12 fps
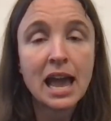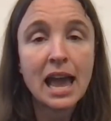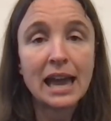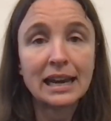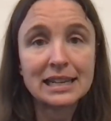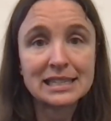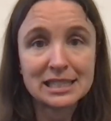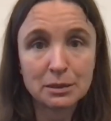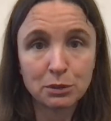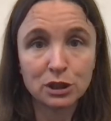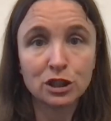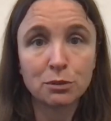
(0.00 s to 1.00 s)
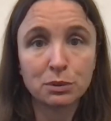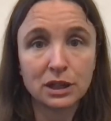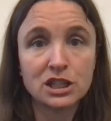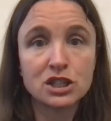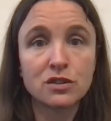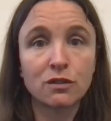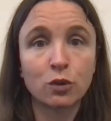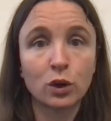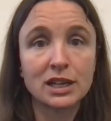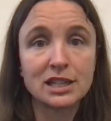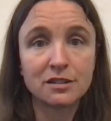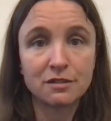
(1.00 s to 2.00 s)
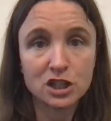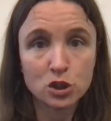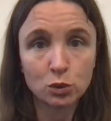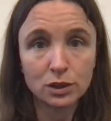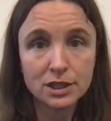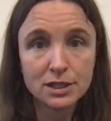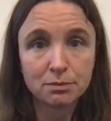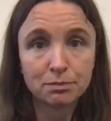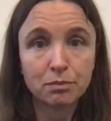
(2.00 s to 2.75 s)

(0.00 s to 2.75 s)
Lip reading: and a similar pledge for individuals,